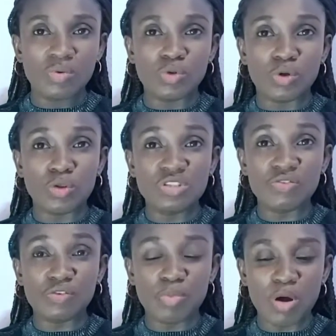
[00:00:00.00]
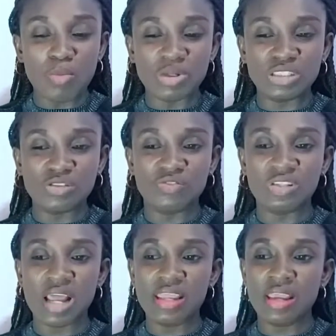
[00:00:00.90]
To close the football competition for
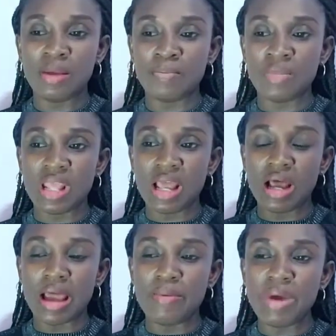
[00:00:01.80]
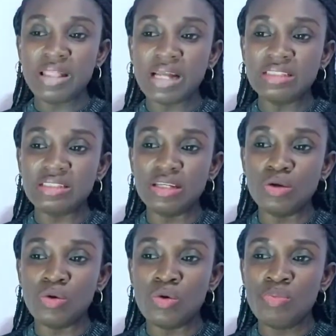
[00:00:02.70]
that year. I read that the
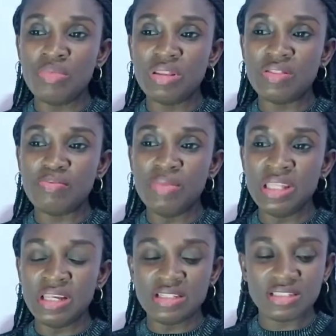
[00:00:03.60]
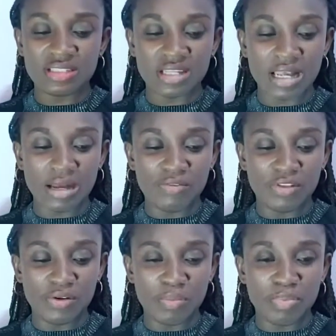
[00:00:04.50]
whole minutes of
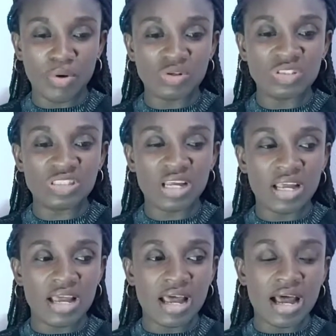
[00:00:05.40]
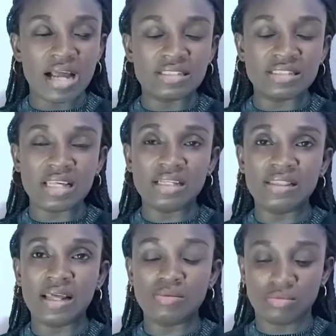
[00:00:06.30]
the report and
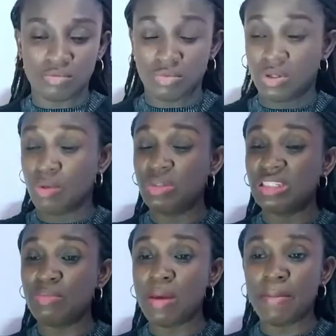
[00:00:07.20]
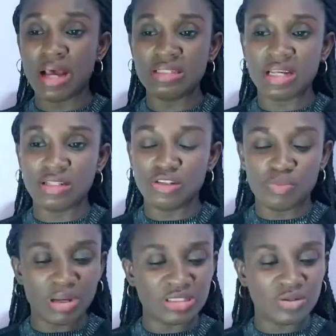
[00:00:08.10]
sat down with committee members and youth
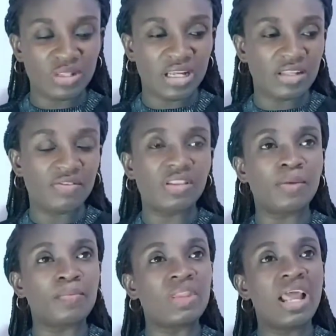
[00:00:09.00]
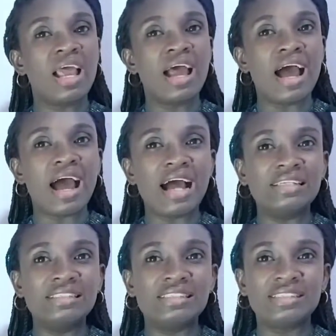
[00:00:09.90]
pastor and everything.
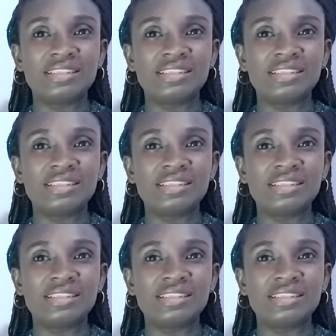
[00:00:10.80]
And